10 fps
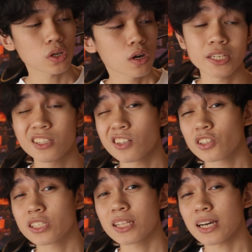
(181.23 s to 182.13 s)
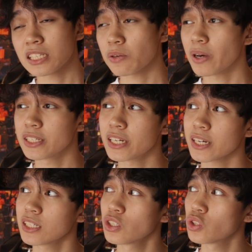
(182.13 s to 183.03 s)
Oh yeah, another thing last time I checked
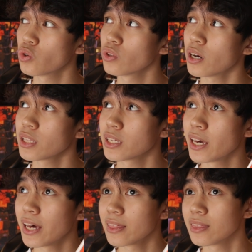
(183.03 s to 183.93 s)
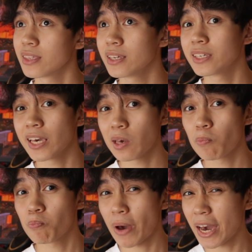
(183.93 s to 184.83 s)
is you do not get the
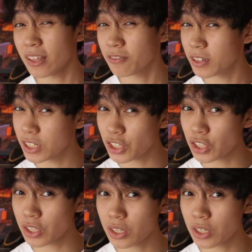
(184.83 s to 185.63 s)
gamepad feature.